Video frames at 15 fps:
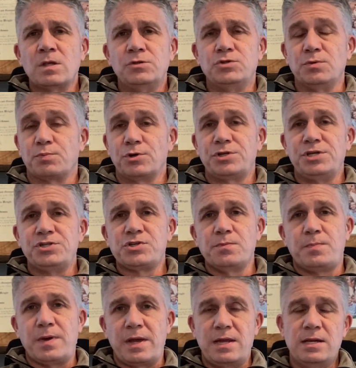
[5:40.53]

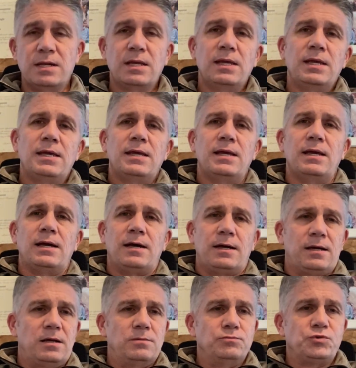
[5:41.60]
participate.
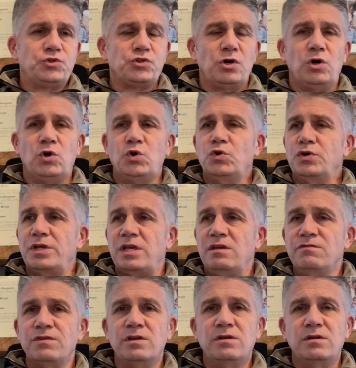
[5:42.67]
So
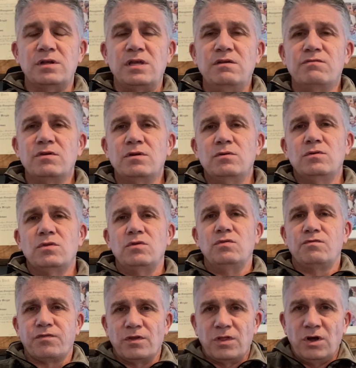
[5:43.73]

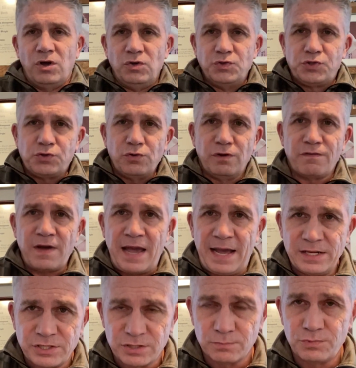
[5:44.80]
even for those who have
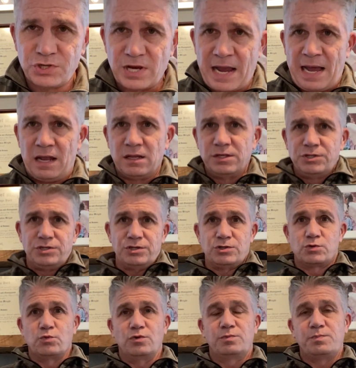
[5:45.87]
had some
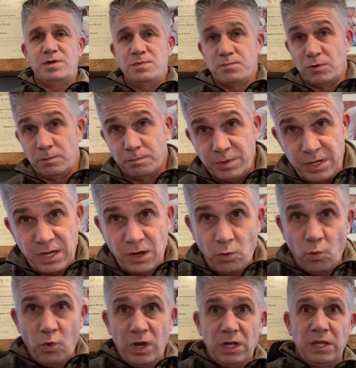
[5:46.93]
challenges with people
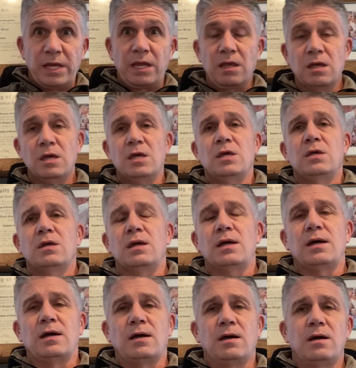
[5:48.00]
being willing,
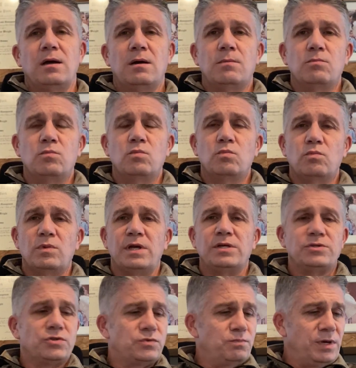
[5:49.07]

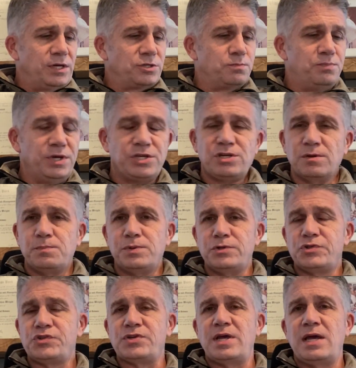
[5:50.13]
as Bishop
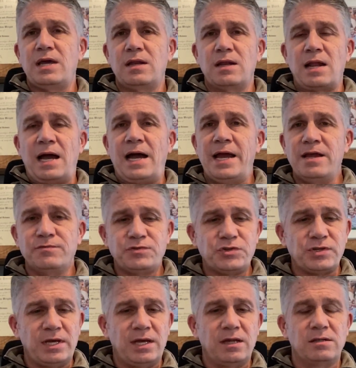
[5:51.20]
has said, and I have
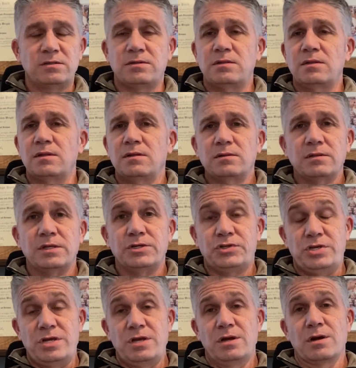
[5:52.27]
said
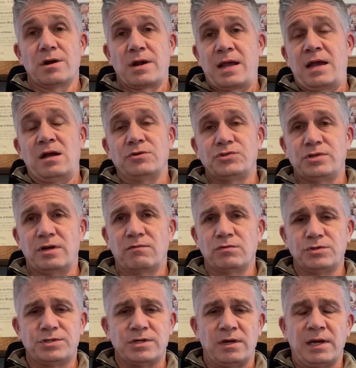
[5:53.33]
this year now
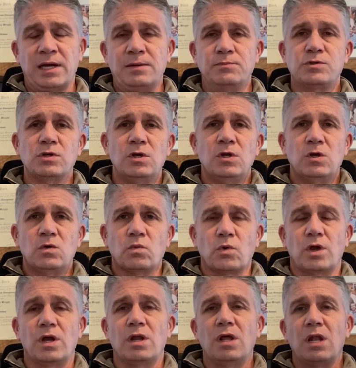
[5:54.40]
several times,
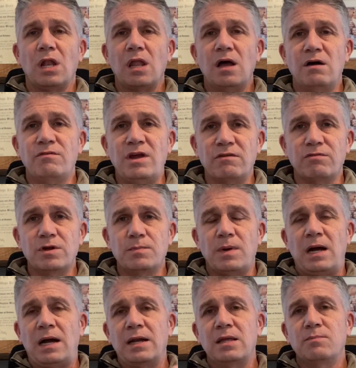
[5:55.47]
we're going to love
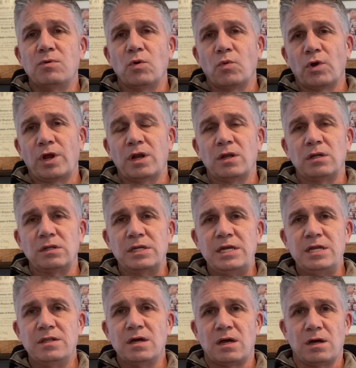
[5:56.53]
everybody, but we're going to
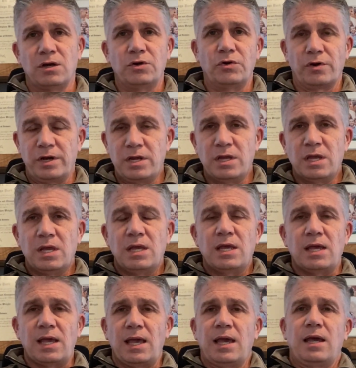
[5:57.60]
lead the hungry.
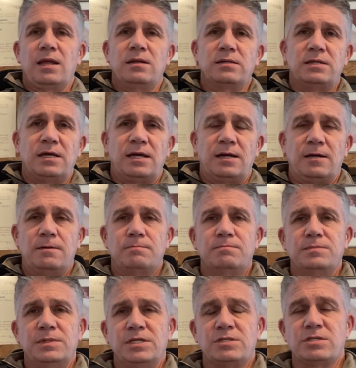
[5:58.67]
And
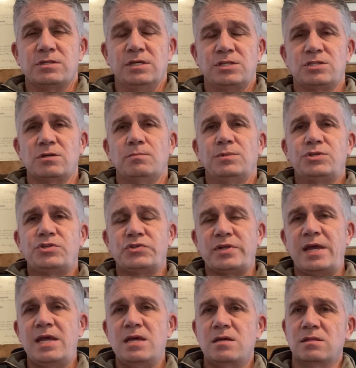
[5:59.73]
it's a
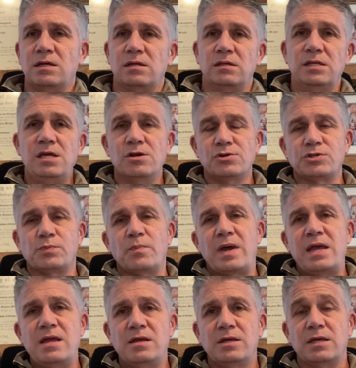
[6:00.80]
mistake that leaders
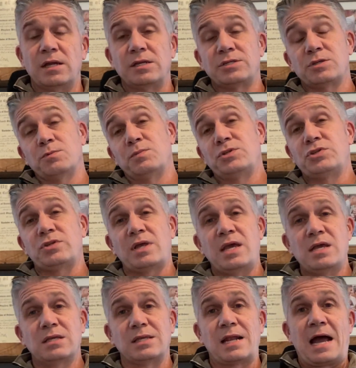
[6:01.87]
make, and it's a
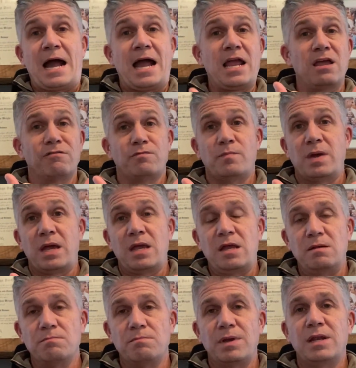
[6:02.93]
mistake that I have
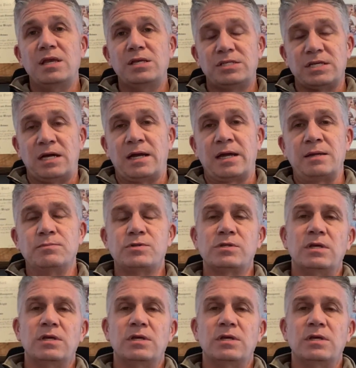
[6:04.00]
made many times,